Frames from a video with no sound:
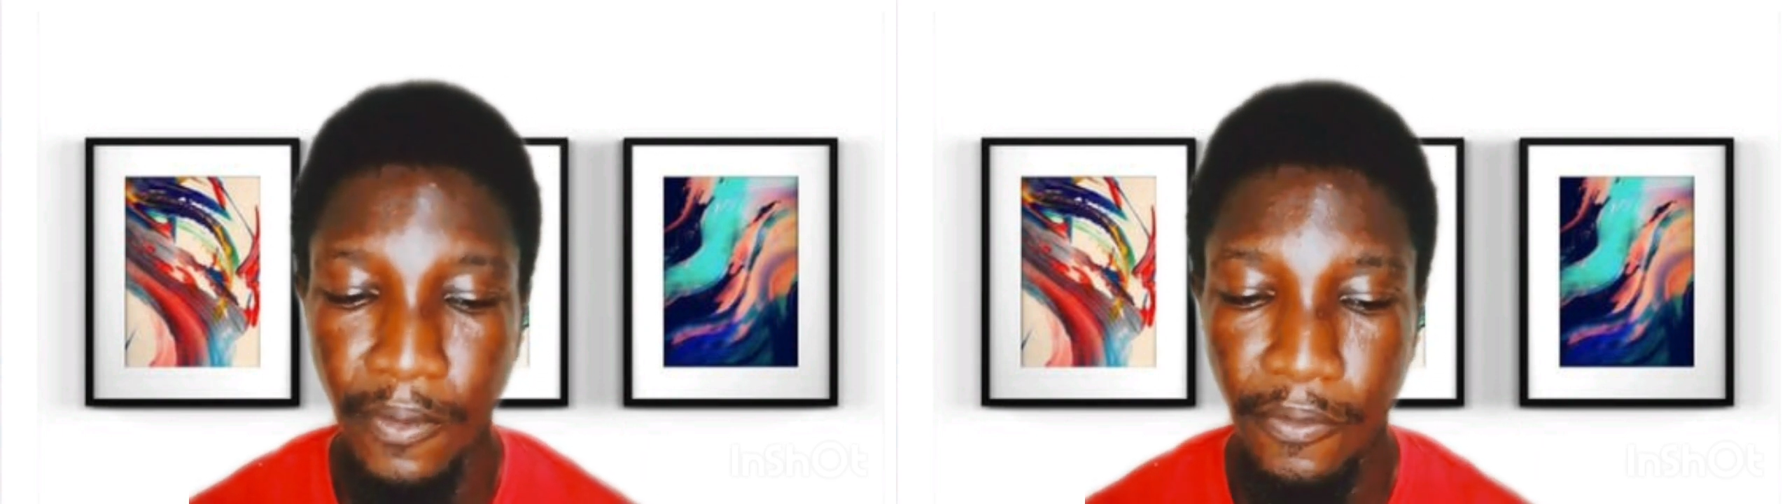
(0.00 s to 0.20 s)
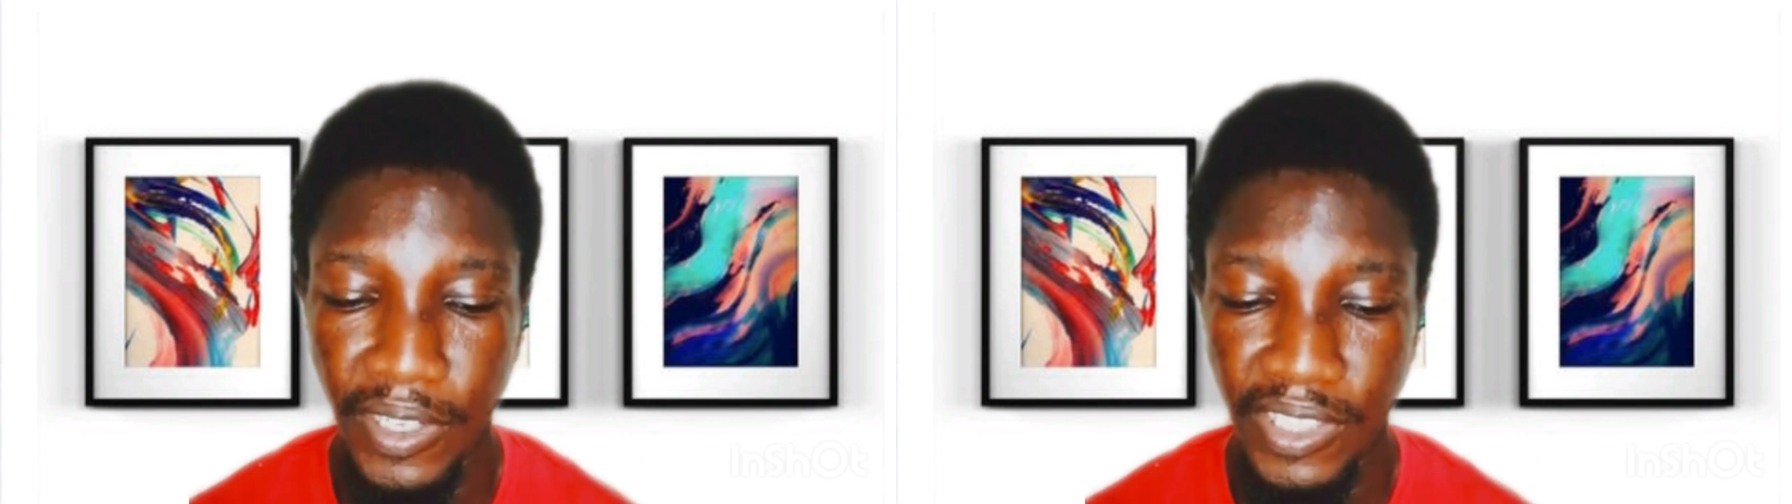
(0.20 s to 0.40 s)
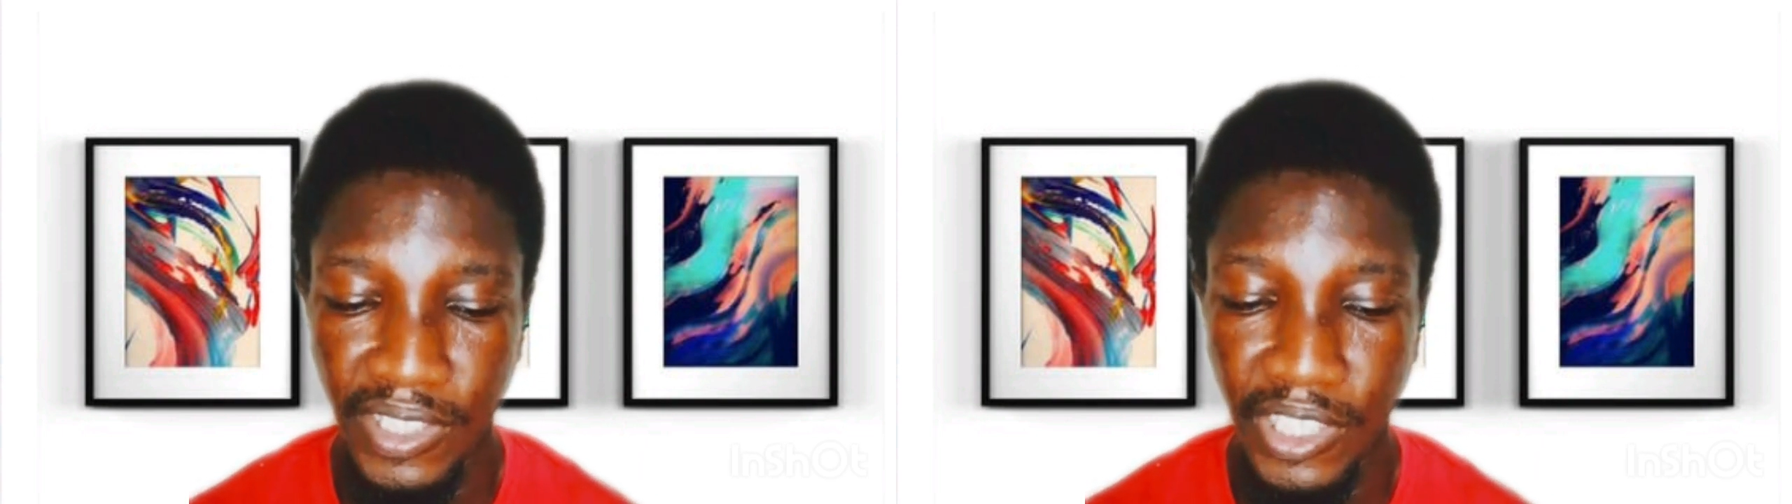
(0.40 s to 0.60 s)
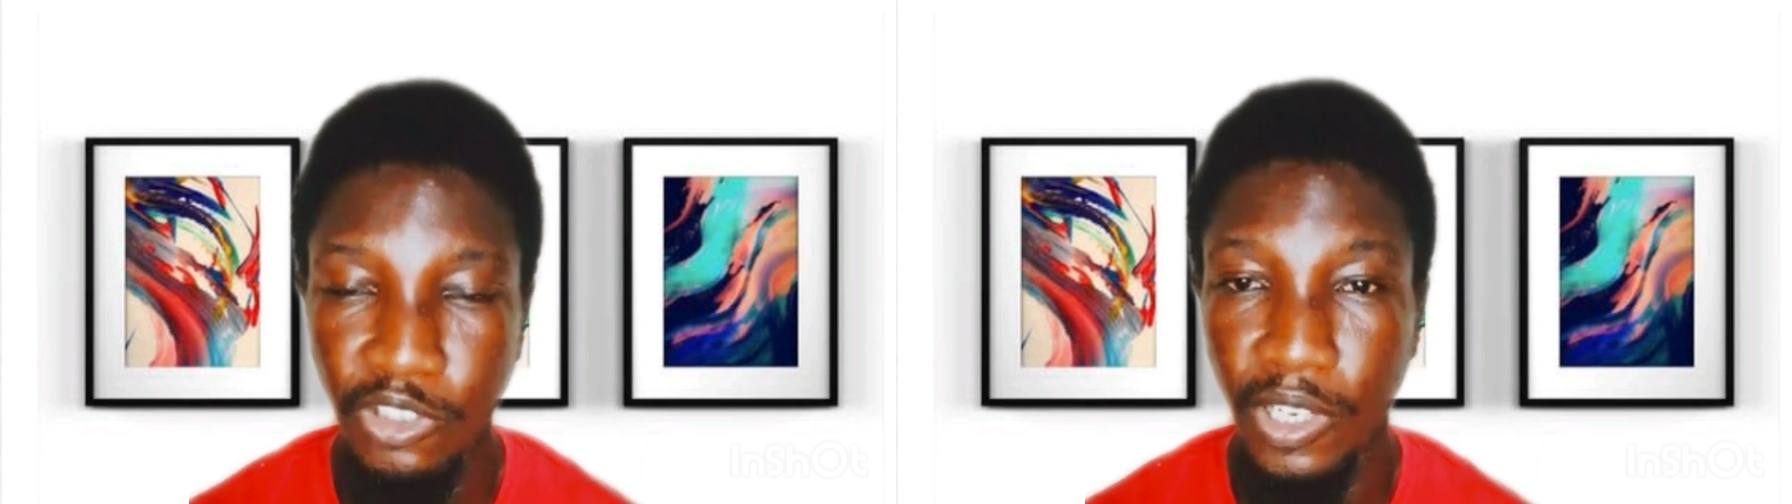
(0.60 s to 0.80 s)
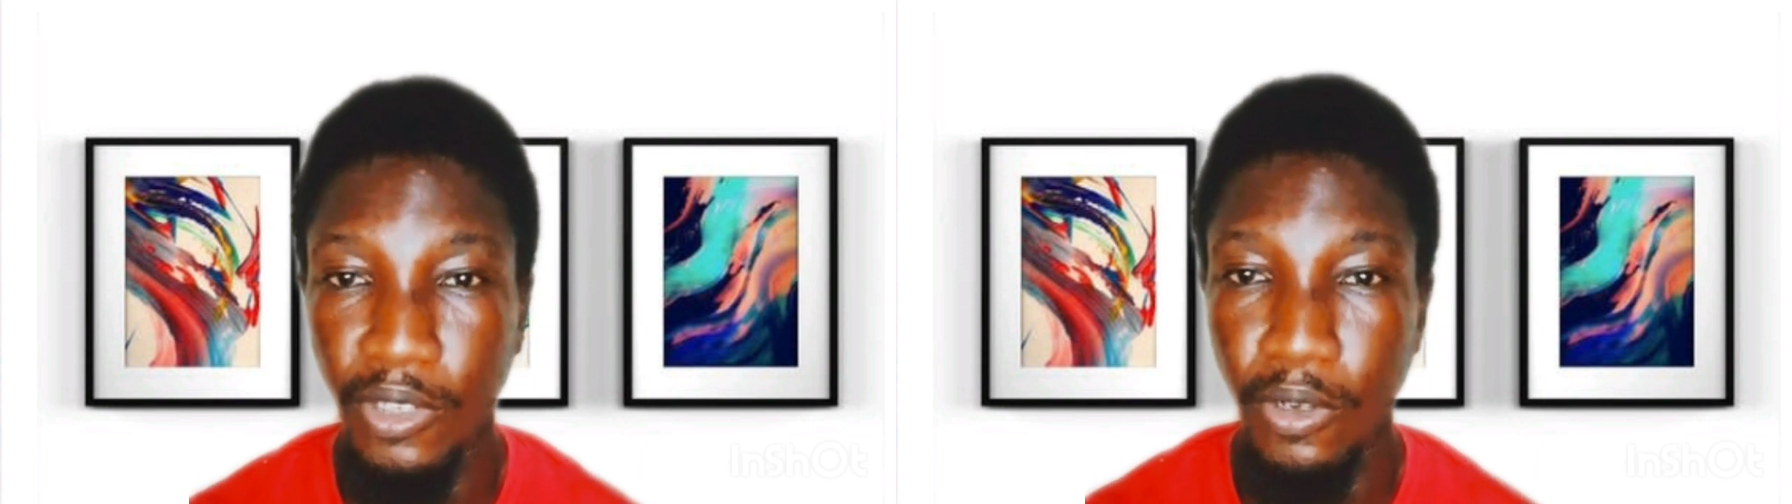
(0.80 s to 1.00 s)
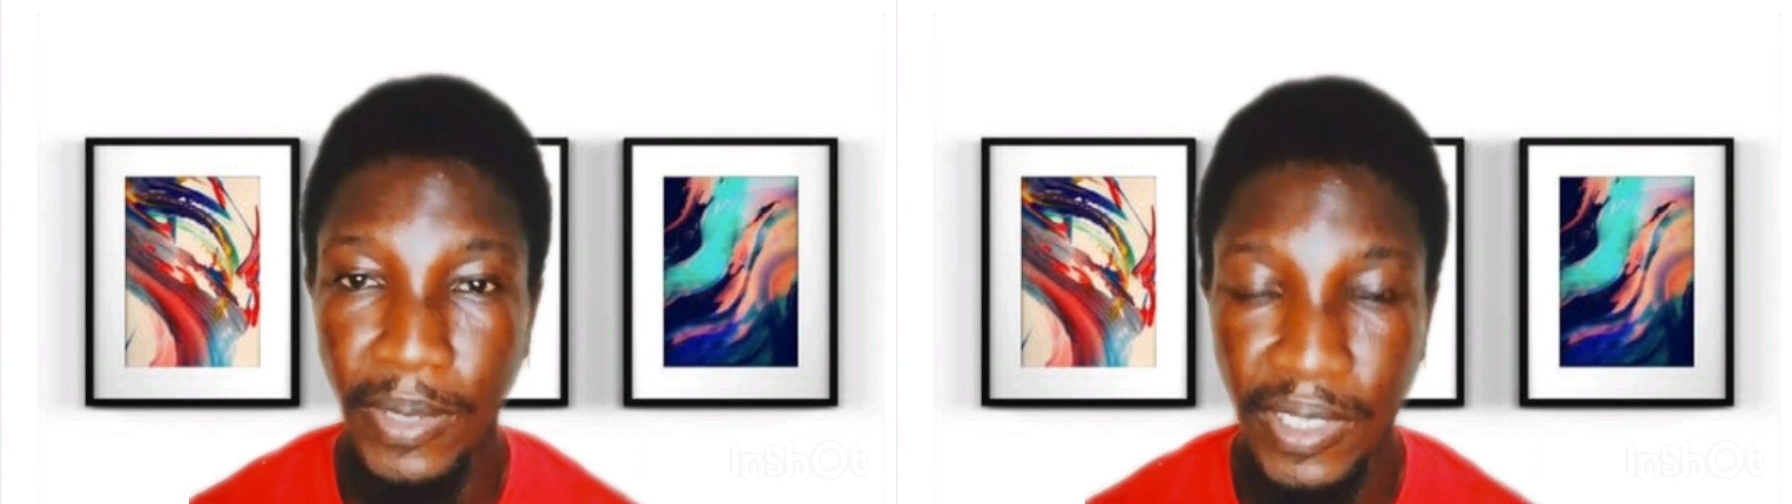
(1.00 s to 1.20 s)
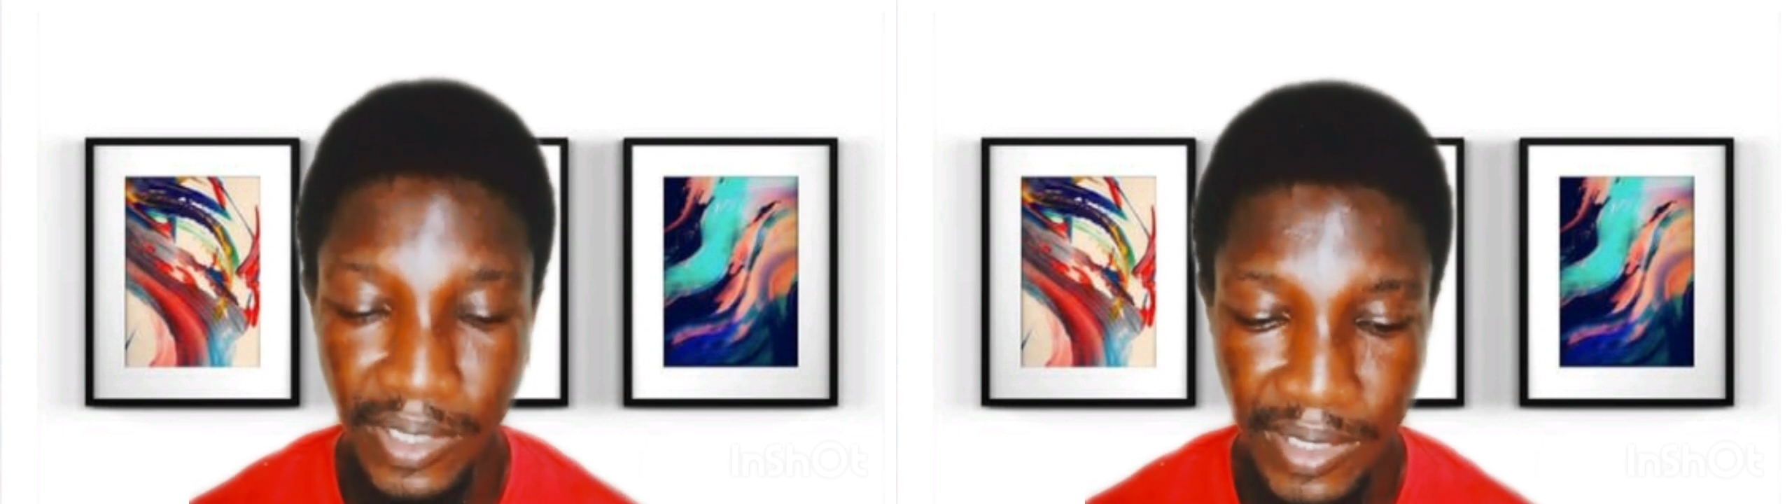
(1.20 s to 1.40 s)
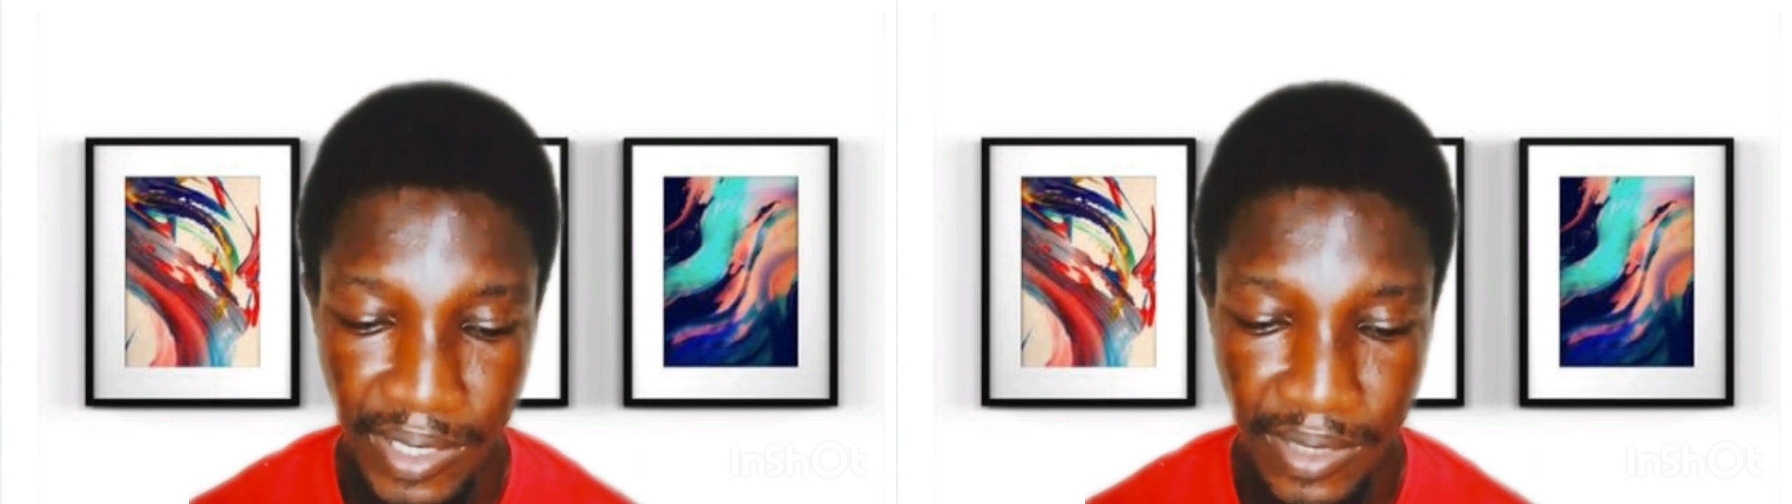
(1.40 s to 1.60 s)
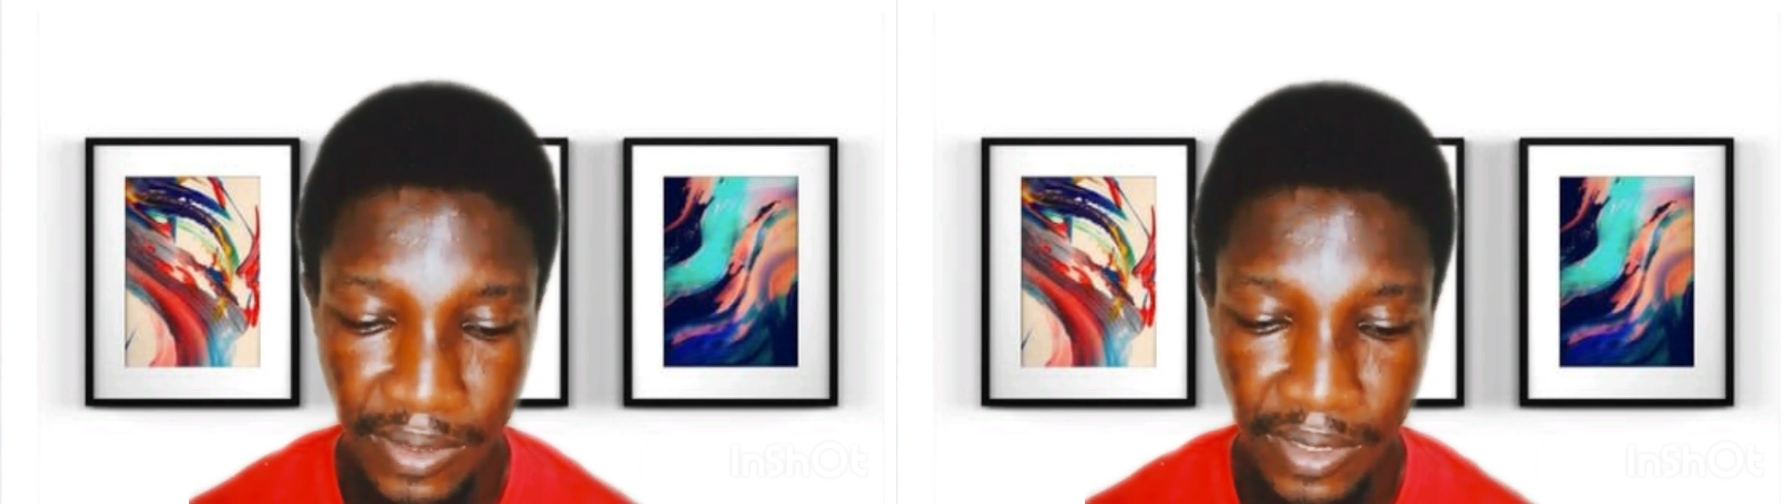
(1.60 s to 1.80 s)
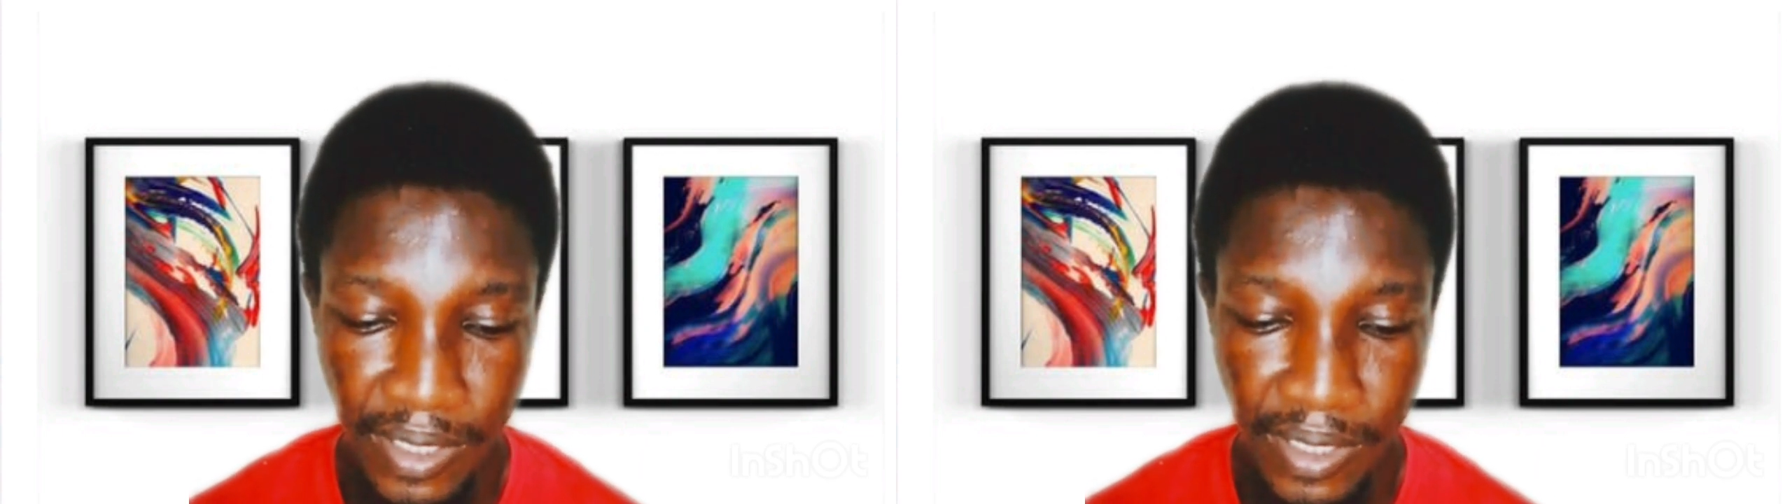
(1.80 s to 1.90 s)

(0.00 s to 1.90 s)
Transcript: For architecture and urban design,